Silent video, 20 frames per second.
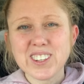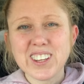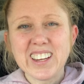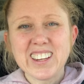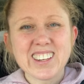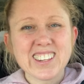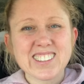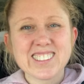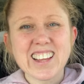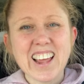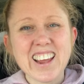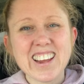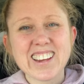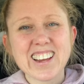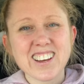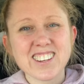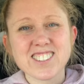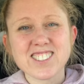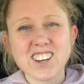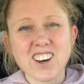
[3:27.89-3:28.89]
It is
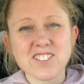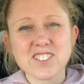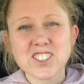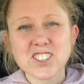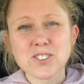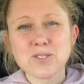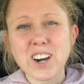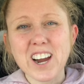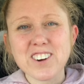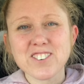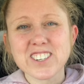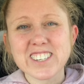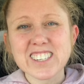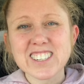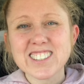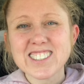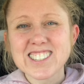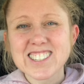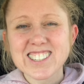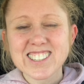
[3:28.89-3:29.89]
a soft
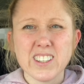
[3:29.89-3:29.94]
surroundings.